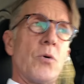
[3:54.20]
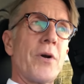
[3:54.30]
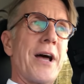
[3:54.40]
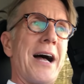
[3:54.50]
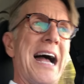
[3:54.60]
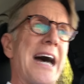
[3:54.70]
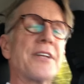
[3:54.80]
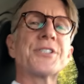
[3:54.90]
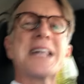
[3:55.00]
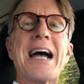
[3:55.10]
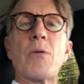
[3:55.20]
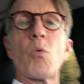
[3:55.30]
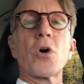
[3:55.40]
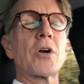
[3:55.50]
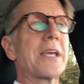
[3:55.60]
Well, now, how does that
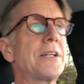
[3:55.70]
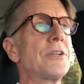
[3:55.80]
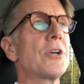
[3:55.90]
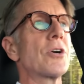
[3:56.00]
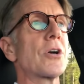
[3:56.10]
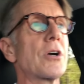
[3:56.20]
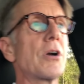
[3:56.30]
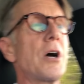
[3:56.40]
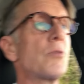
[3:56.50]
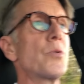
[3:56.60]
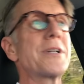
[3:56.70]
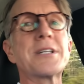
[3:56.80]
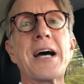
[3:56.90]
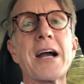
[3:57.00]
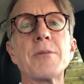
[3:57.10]
work in your
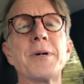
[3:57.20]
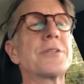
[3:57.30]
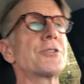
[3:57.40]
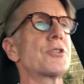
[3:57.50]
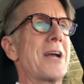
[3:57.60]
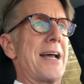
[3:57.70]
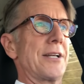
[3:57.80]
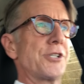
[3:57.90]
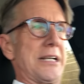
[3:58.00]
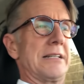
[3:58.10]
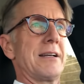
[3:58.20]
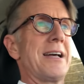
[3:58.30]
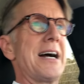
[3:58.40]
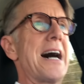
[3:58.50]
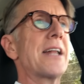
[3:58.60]
retirement strategy?
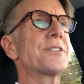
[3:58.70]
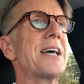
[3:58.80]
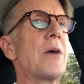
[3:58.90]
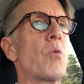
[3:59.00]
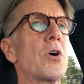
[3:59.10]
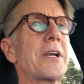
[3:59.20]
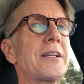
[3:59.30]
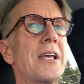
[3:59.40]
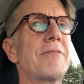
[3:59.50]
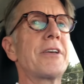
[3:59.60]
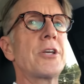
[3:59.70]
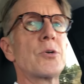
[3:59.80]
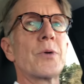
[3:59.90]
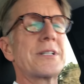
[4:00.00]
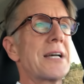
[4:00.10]
How does that work in giving
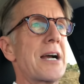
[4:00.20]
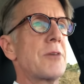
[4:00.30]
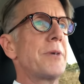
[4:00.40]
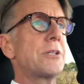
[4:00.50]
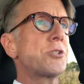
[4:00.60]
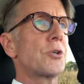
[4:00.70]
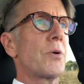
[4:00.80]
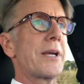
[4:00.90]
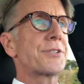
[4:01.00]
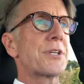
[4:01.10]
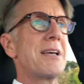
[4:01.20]
you retirement choice